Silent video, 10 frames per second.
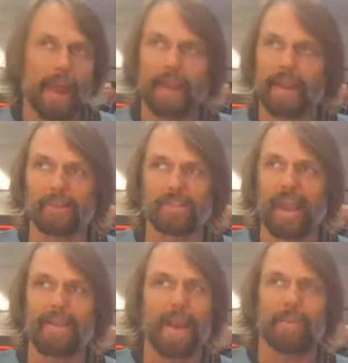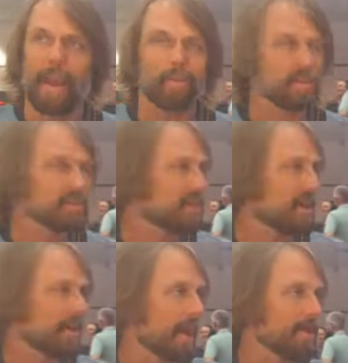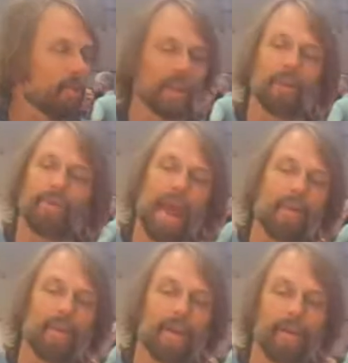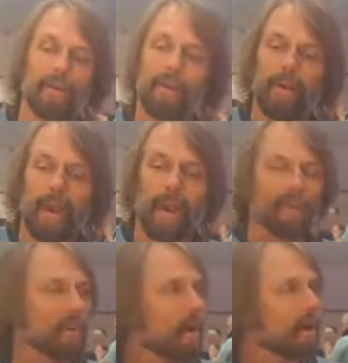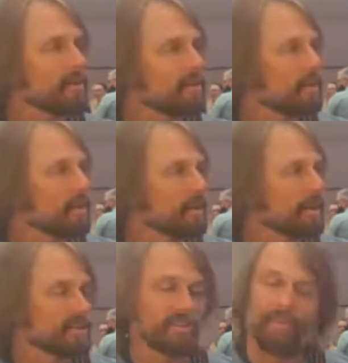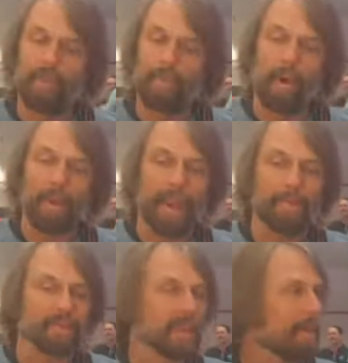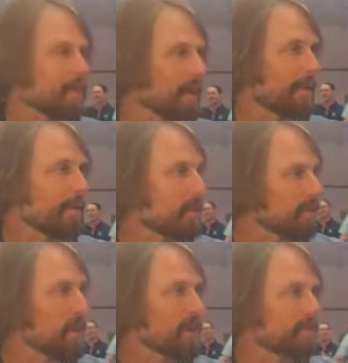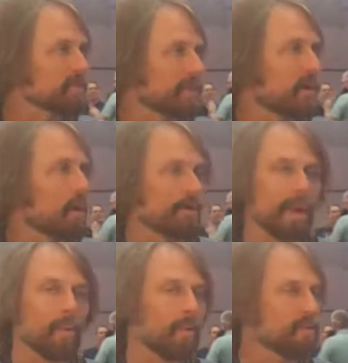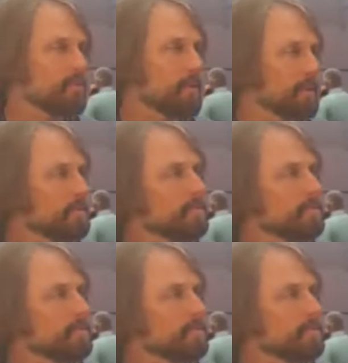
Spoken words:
I can understand that, but I was just done. I didn't want to go down there half-cocked because the football game is a game you play with 100% heart, and I wasn't ready.